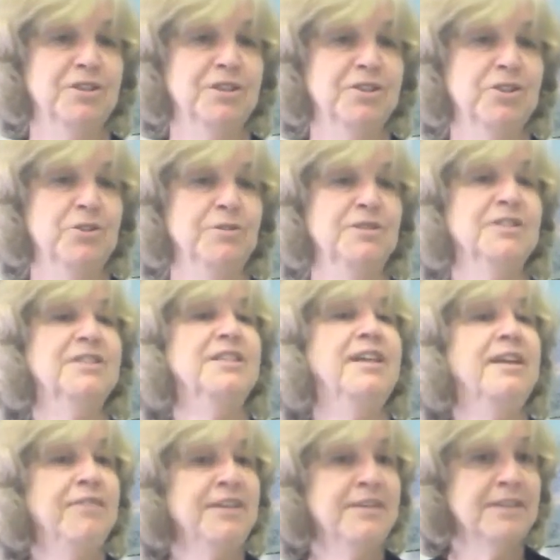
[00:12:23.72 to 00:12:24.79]
to the students,
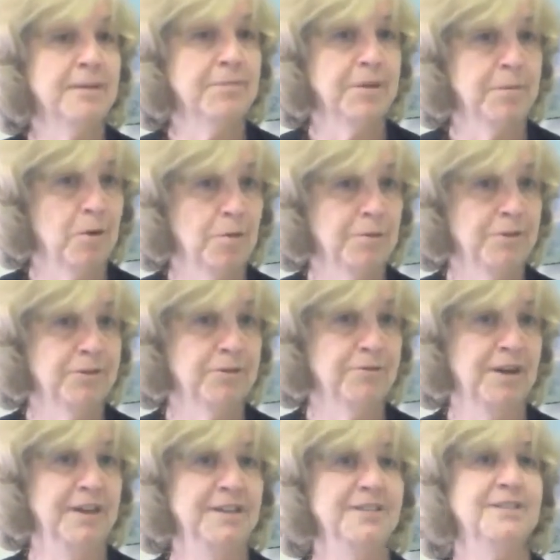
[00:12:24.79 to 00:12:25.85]
giving them the mobile device